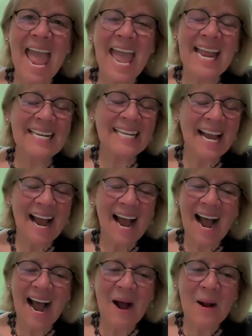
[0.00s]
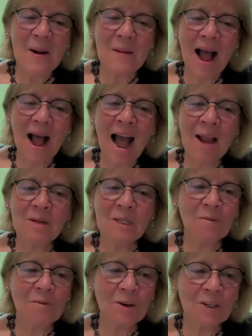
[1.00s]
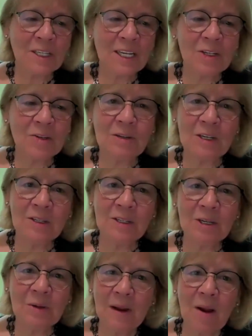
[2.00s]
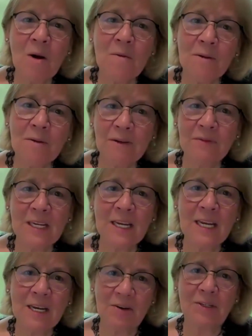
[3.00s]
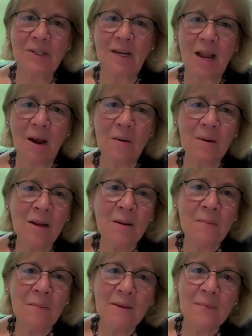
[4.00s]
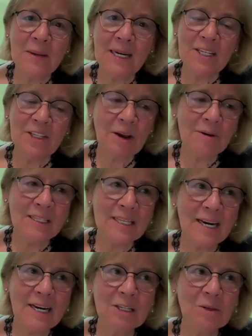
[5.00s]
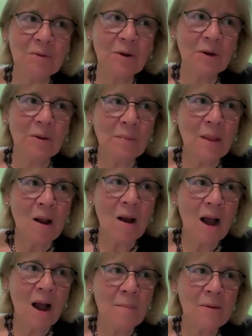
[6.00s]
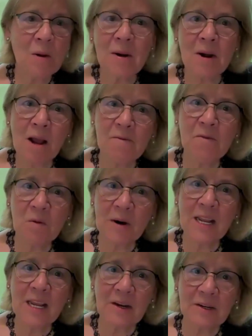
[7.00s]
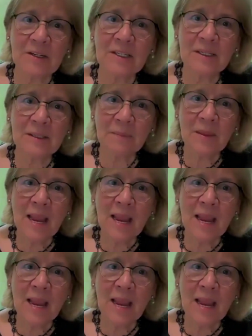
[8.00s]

And I was first introduced to it over 15 years ago, but I've been a general dentist for going on 40 years.